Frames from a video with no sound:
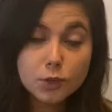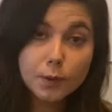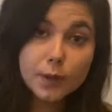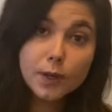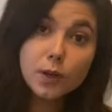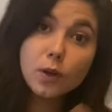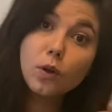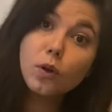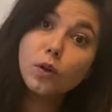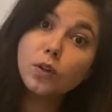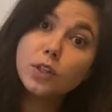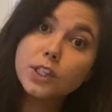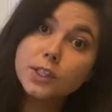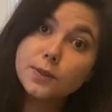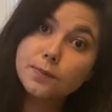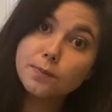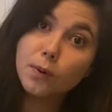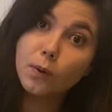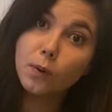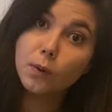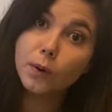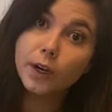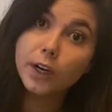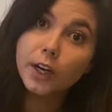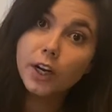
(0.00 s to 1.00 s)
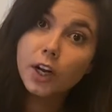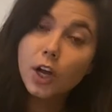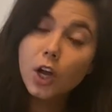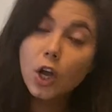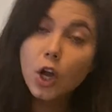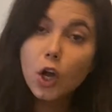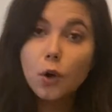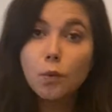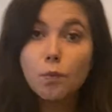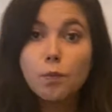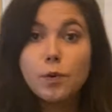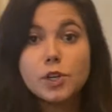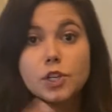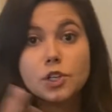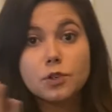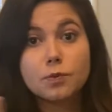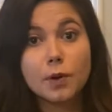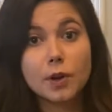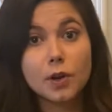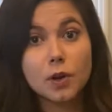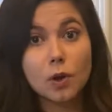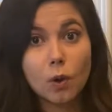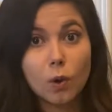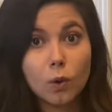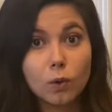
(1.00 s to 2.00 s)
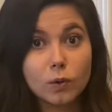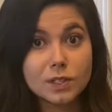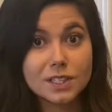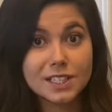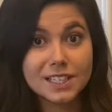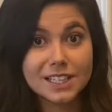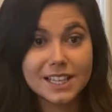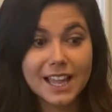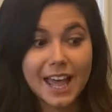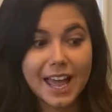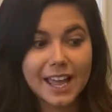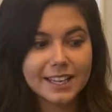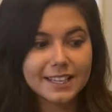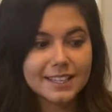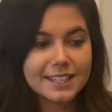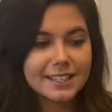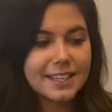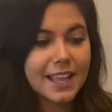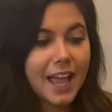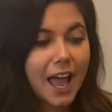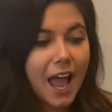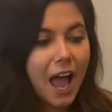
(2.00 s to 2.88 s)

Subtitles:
one holds more? Which one holds less?